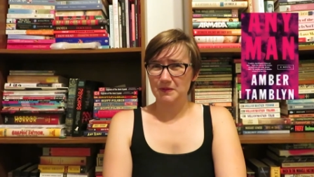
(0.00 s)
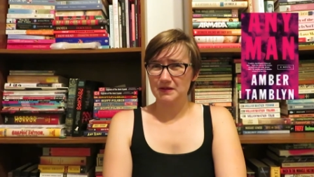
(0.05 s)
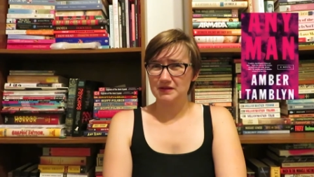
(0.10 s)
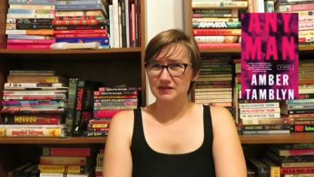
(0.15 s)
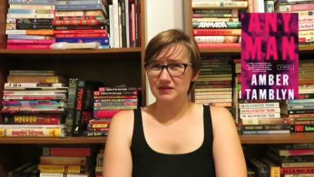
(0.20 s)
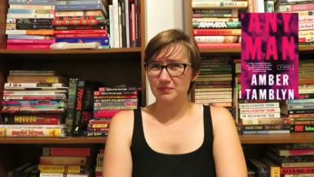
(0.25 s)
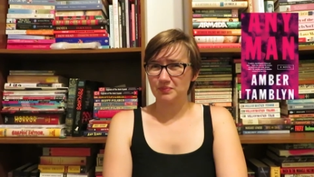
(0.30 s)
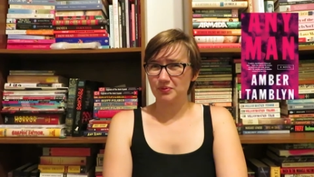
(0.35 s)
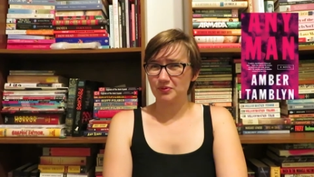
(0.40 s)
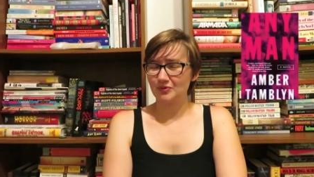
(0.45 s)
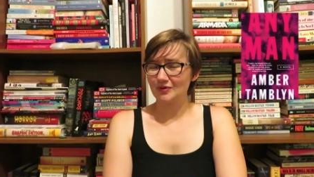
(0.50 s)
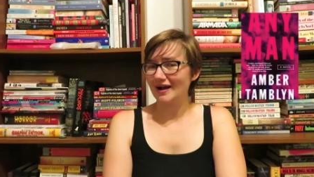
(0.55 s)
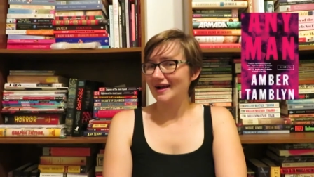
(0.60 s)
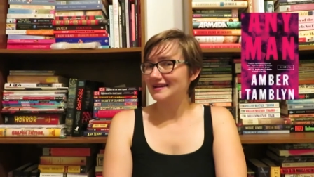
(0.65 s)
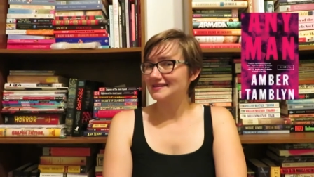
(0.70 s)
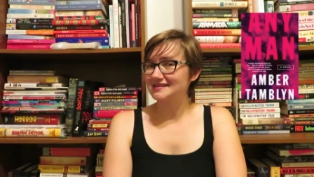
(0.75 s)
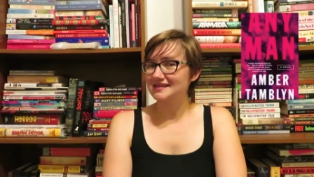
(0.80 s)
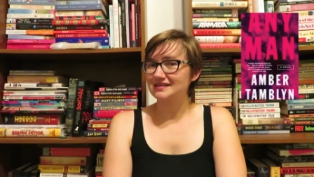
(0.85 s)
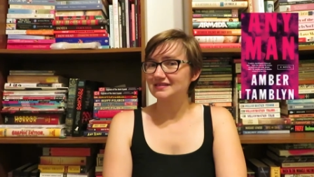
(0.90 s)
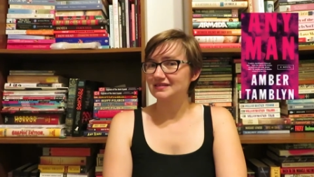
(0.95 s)

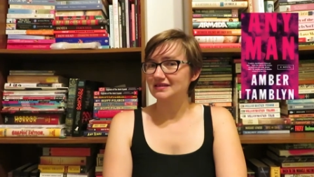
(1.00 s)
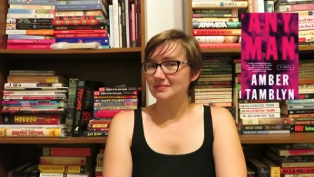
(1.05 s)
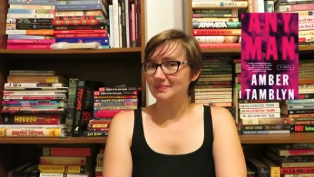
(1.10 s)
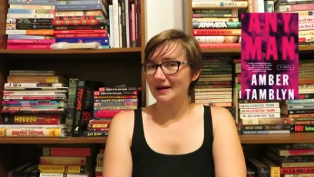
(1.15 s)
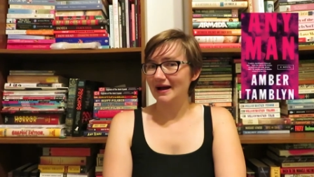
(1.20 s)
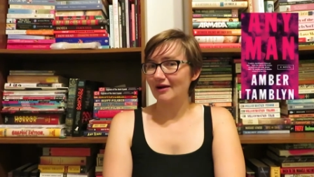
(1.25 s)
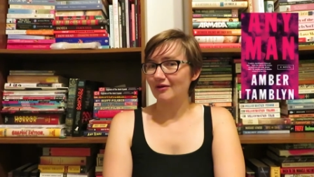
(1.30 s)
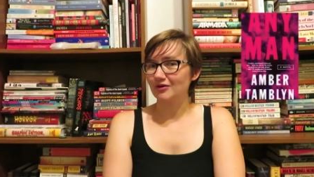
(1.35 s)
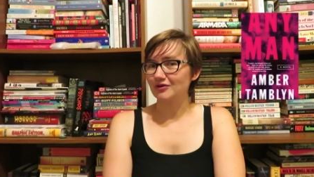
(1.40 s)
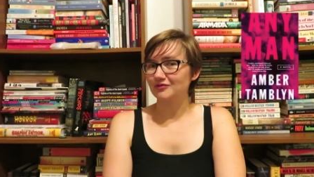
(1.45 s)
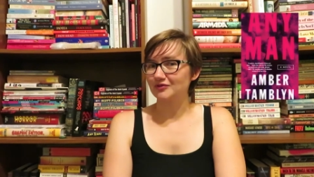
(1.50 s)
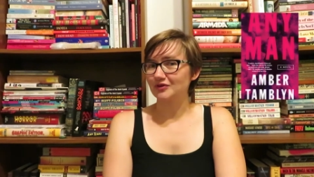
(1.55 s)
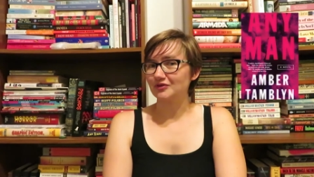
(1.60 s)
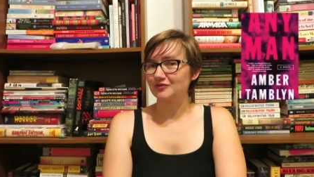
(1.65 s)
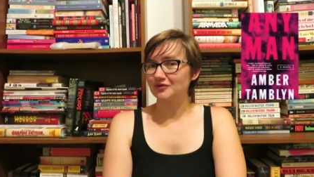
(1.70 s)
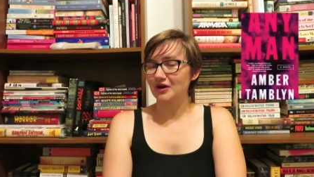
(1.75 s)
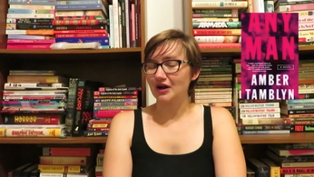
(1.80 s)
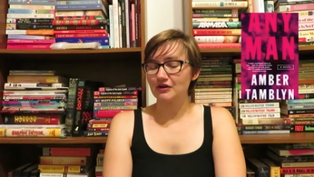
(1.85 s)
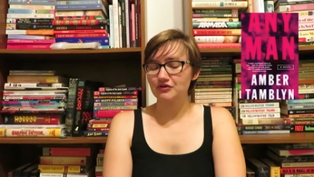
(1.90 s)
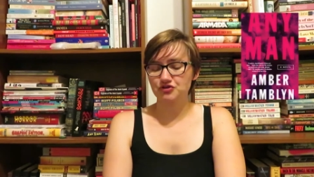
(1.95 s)
surprisingly powerful
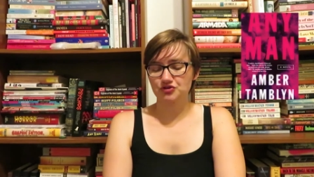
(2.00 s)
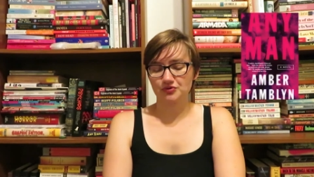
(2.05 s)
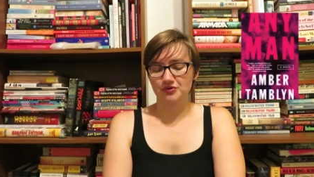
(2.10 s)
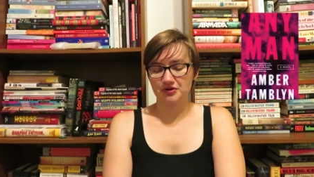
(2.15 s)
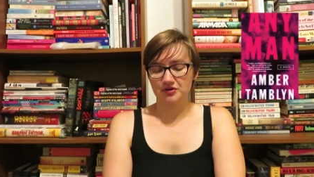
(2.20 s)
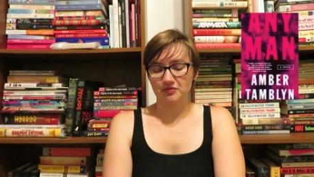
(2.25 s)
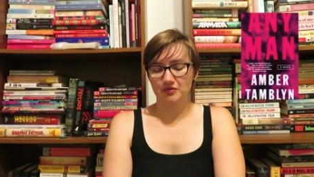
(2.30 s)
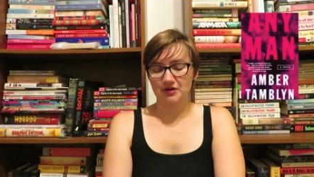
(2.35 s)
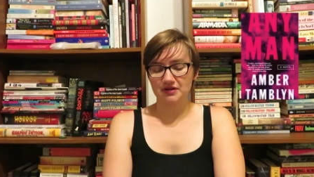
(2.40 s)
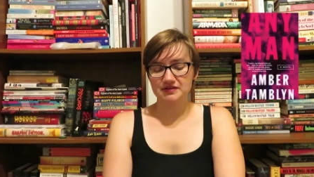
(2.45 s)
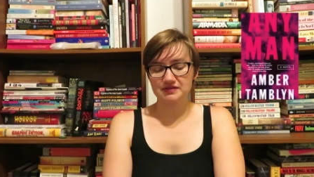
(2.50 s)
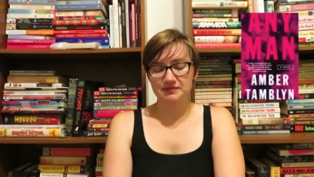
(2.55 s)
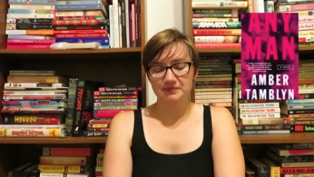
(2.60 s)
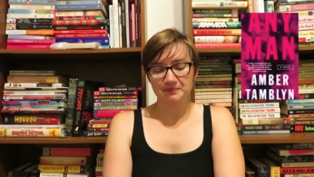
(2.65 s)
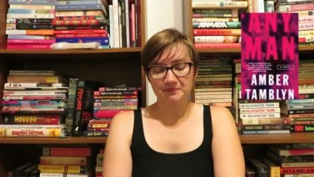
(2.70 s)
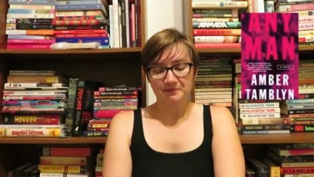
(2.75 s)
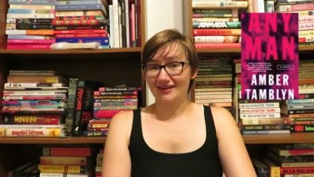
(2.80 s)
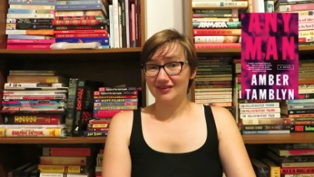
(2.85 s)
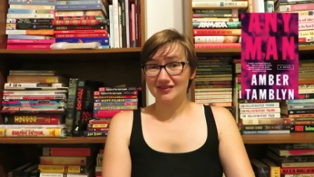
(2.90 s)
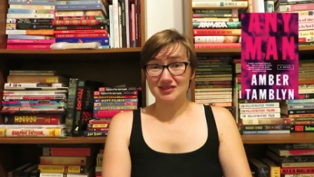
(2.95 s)
for how short it was.
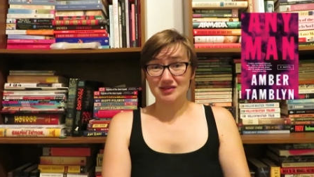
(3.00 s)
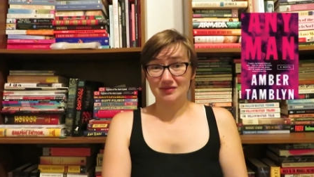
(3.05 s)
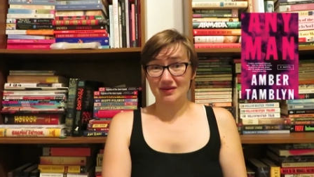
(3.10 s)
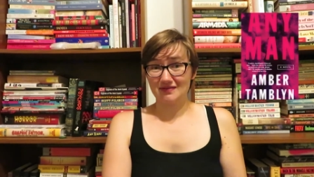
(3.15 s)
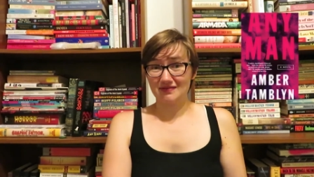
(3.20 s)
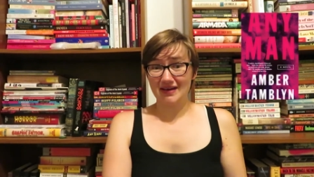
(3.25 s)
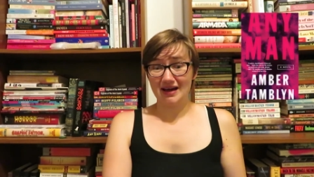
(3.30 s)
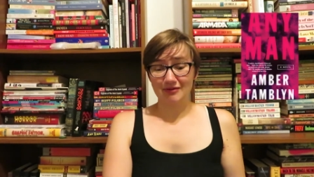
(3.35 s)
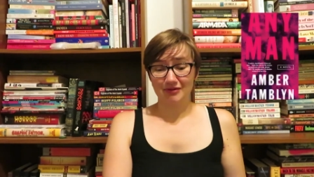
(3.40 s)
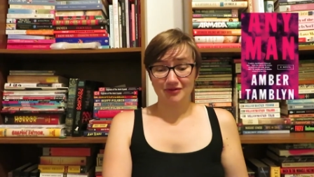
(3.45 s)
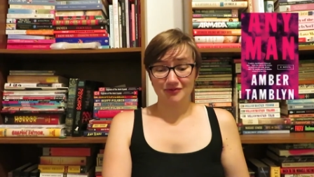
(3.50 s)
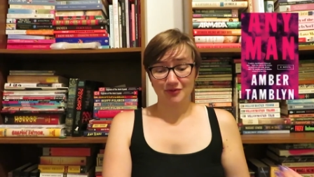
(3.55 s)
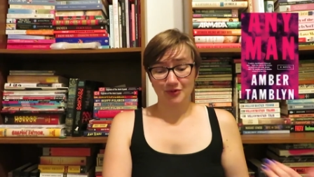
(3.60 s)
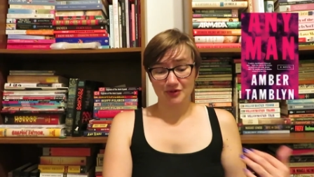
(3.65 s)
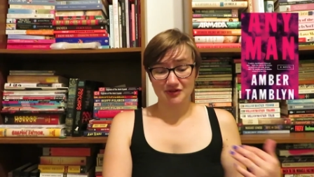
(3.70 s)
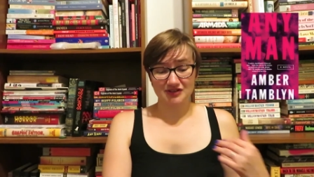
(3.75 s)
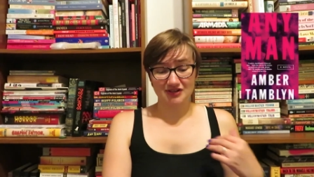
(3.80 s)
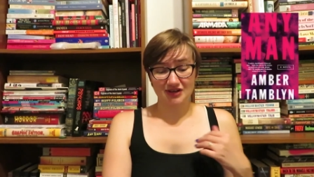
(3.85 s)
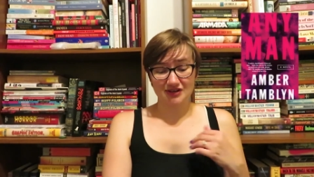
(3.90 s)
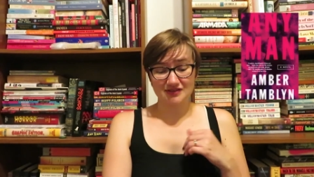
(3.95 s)
I also gave that one
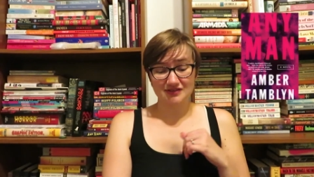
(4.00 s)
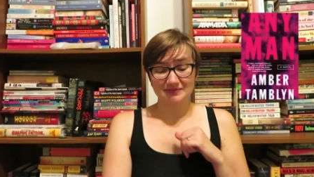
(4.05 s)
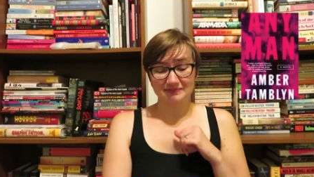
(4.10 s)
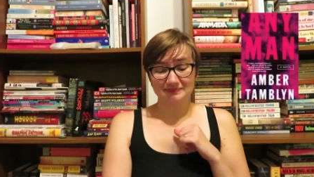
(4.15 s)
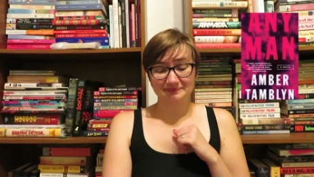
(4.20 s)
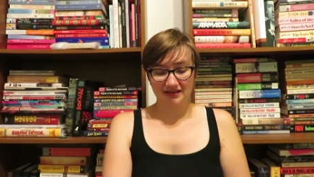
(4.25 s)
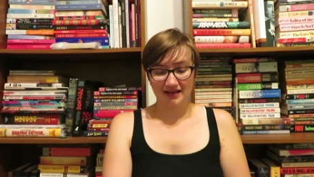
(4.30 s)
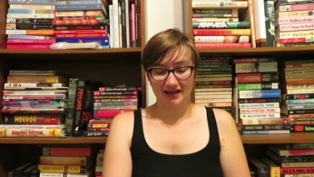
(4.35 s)
4 stars.